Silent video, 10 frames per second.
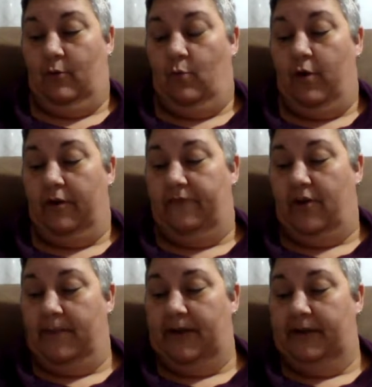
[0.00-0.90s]
word
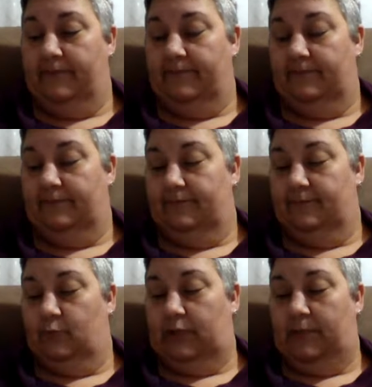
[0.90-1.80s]
vomit
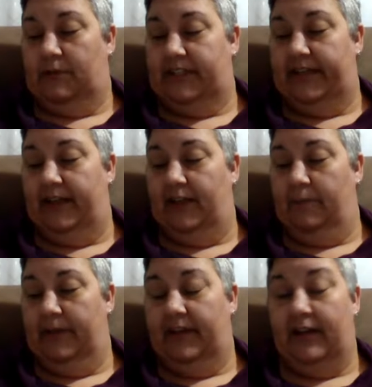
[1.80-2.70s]
when I'm on tequila,
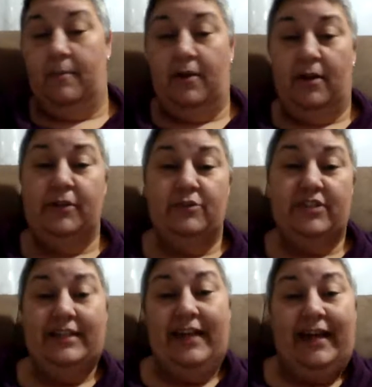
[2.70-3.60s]
but then I'm
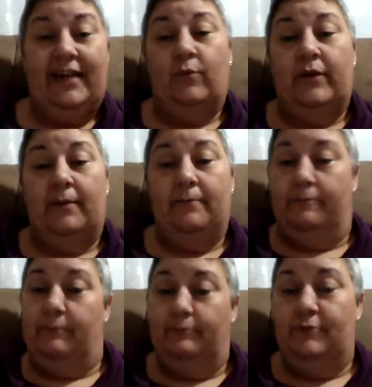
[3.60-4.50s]
usually naked when
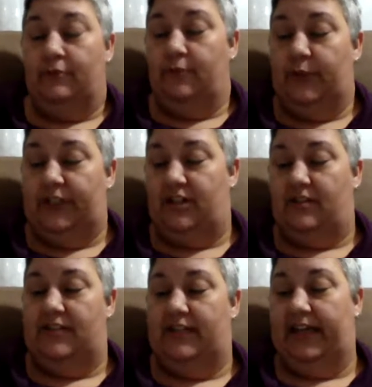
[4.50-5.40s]
I'm doing
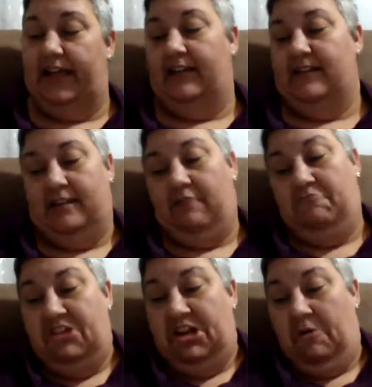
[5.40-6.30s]
shots of tequila. So,
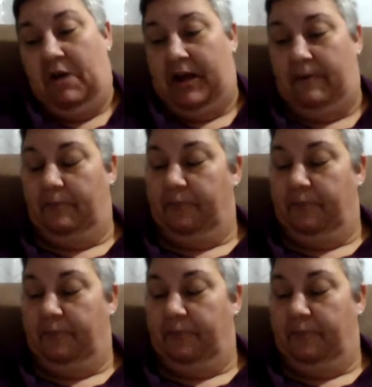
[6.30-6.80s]
hey,